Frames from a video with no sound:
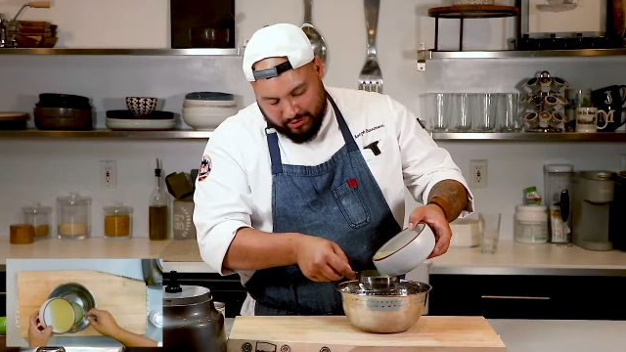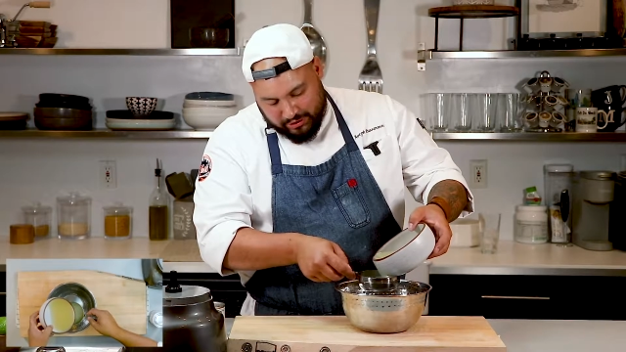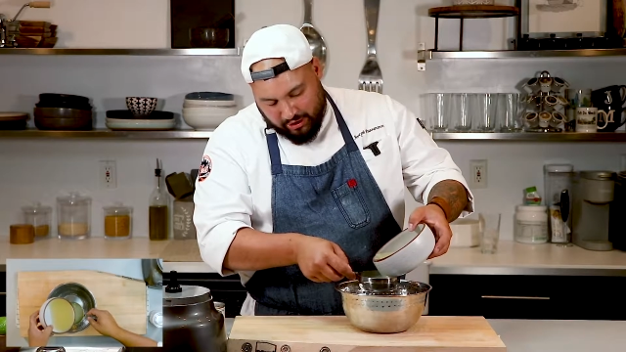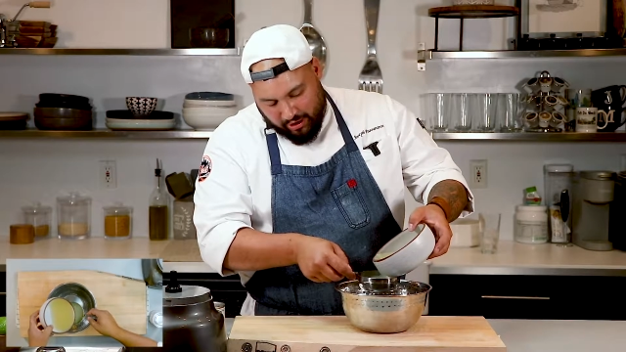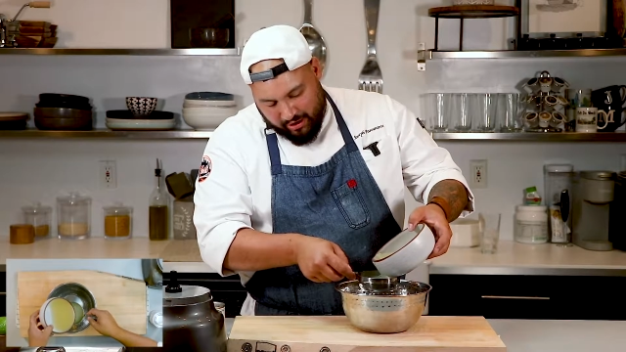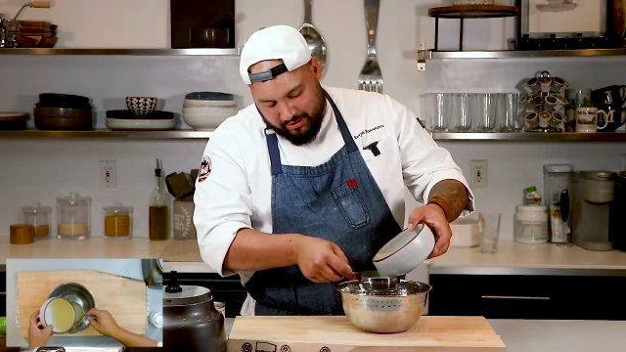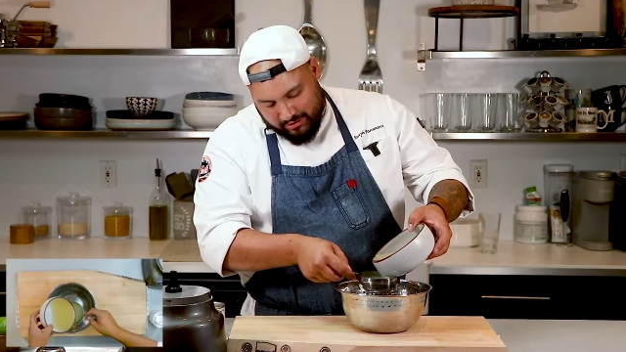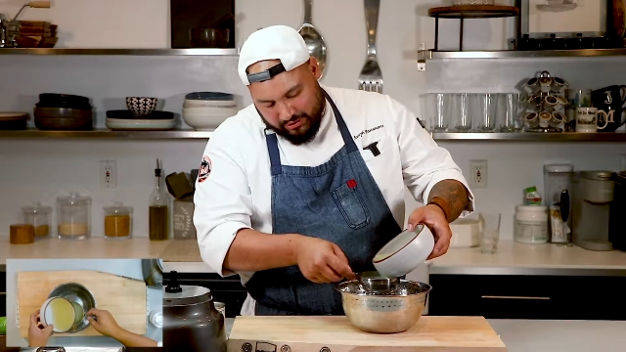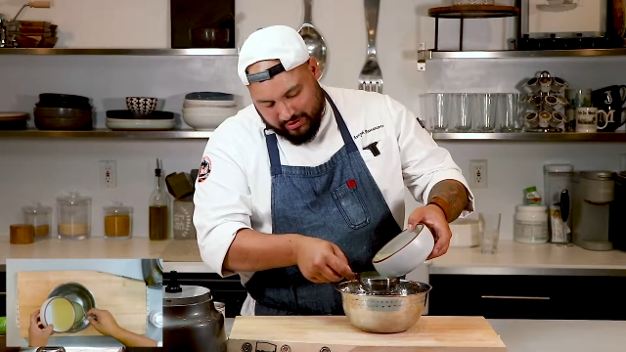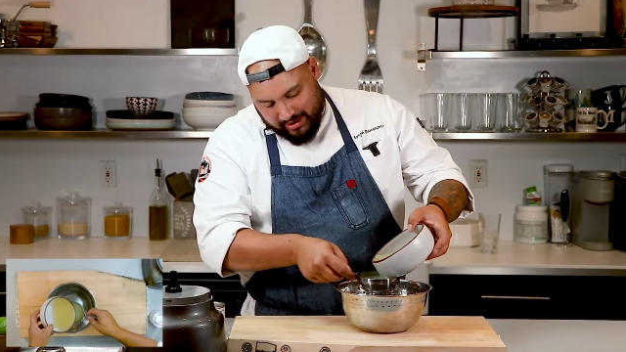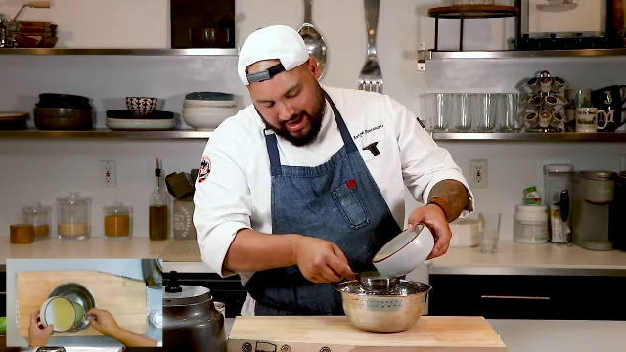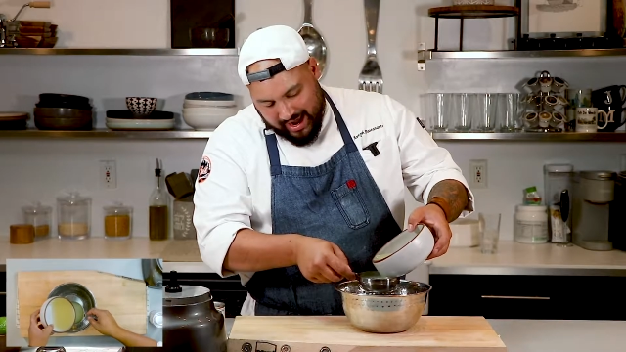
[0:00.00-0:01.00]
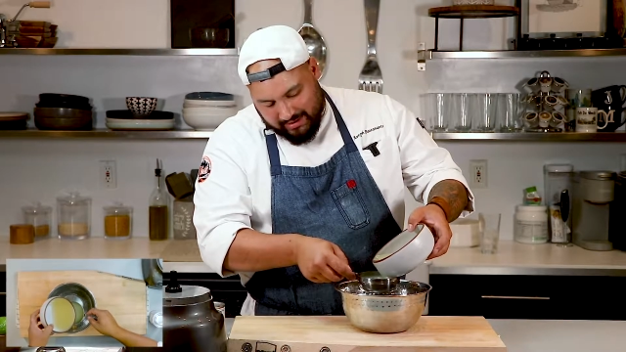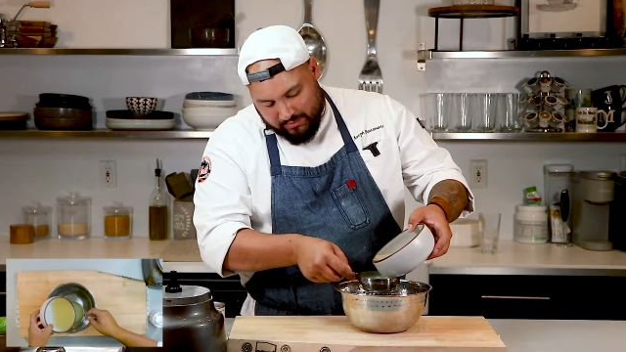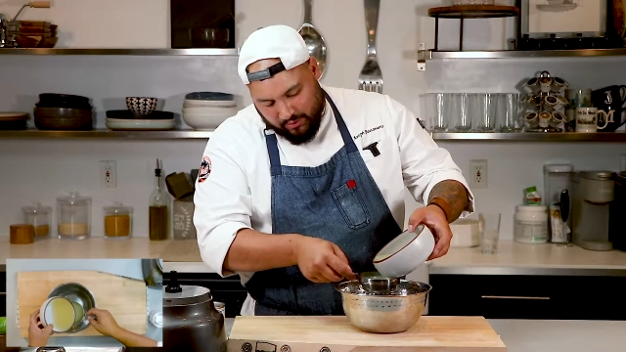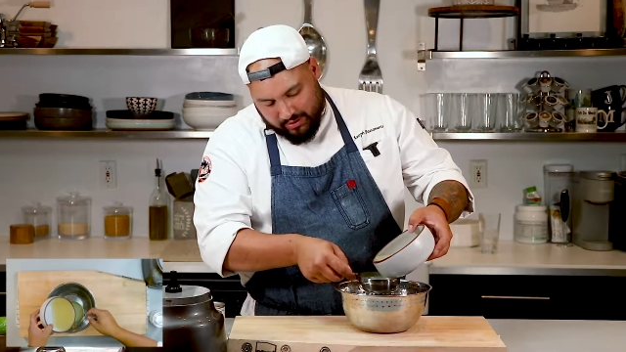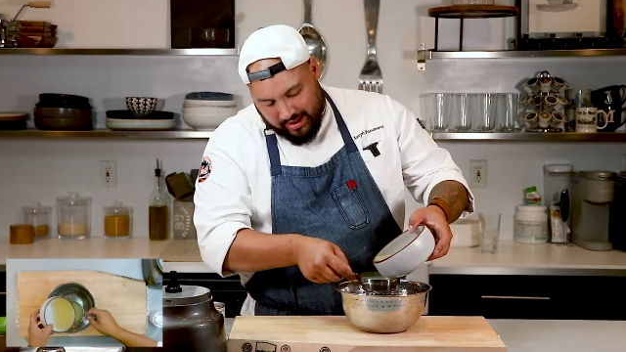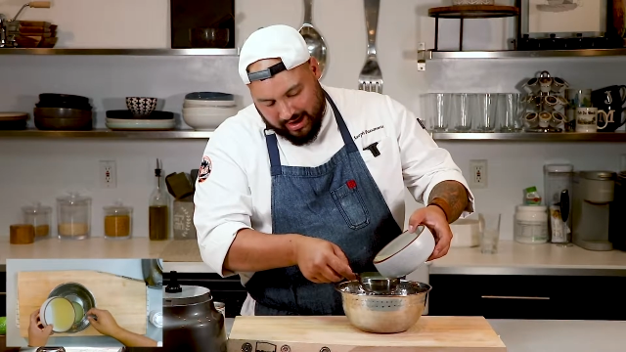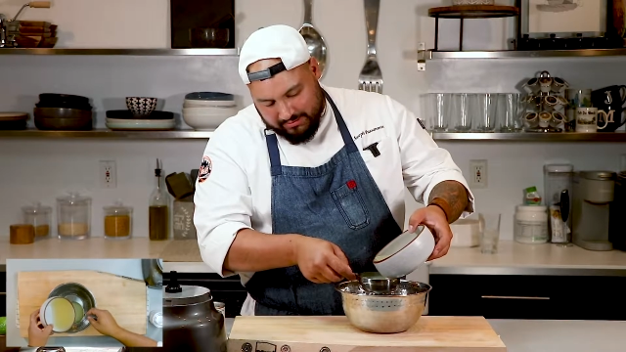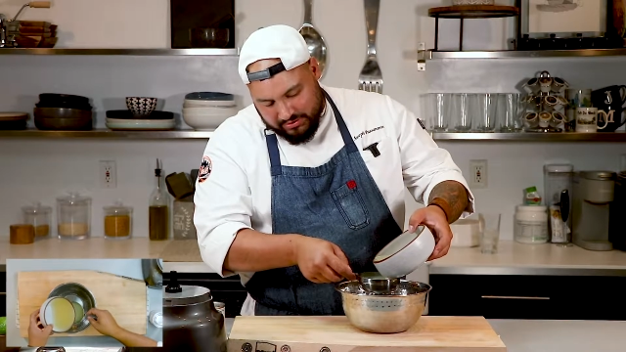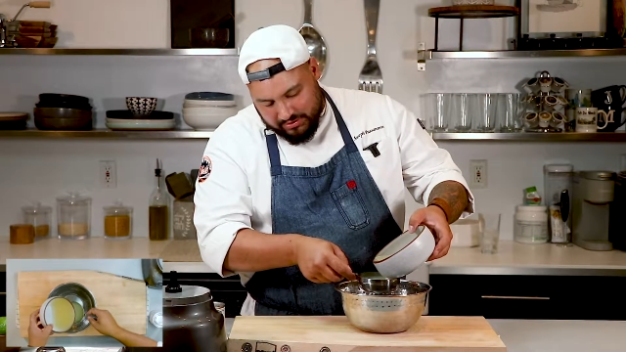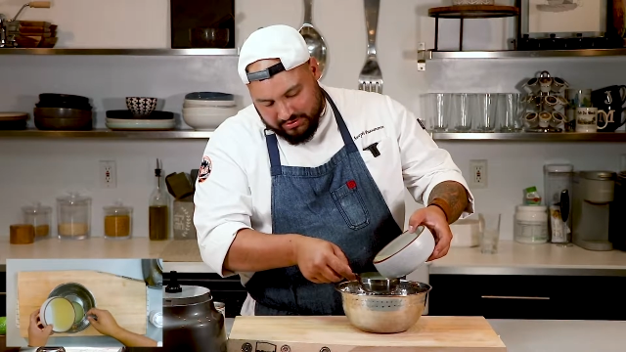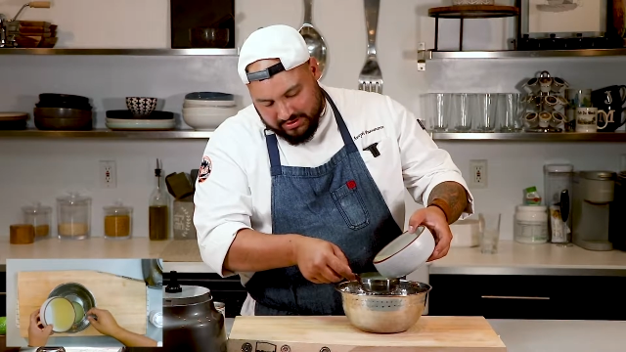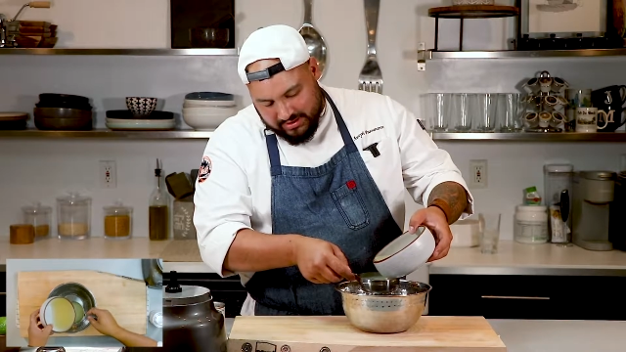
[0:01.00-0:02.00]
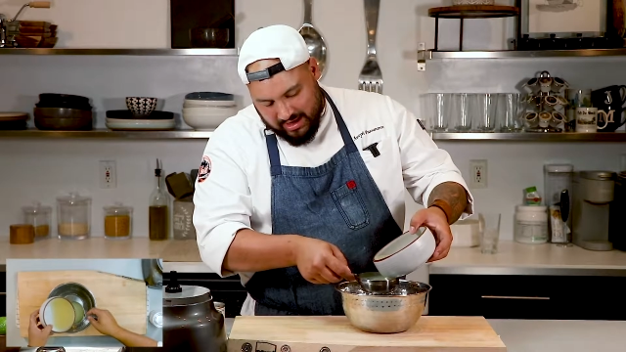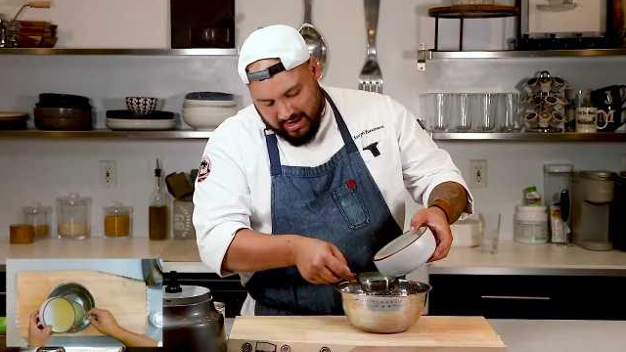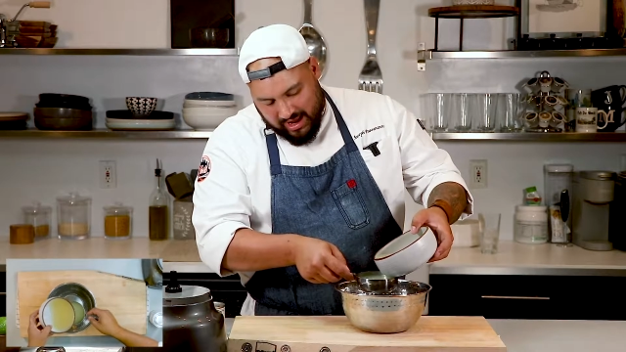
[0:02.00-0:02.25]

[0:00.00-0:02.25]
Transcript: tart, you can add more lime juice.